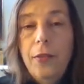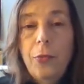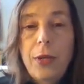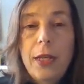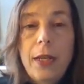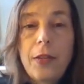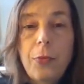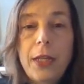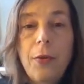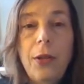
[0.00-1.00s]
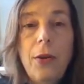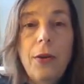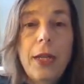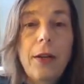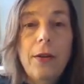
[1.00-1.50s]
as we go
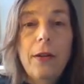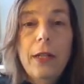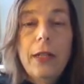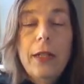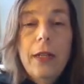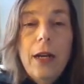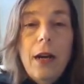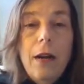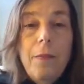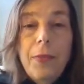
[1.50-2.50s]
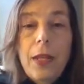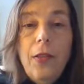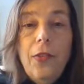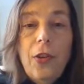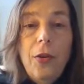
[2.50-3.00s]
along here.
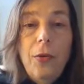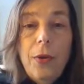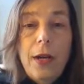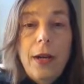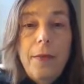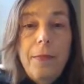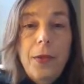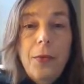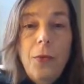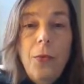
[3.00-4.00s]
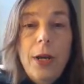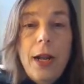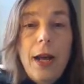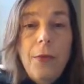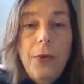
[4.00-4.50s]
And so
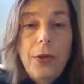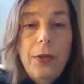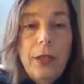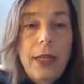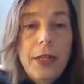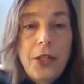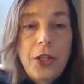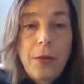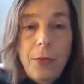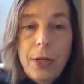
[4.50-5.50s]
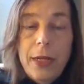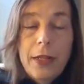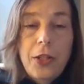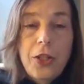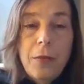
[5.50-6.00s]
what I'd like to share
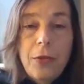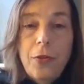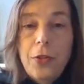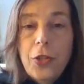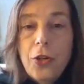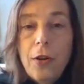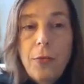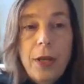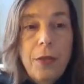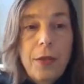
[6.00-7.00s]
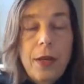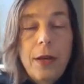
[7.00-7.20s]
with you to start with,